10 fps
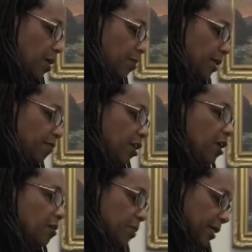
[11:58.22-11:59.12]

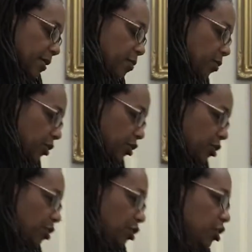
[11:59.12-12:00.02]
environment in
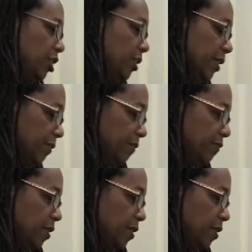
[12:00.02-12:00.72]
which she lived.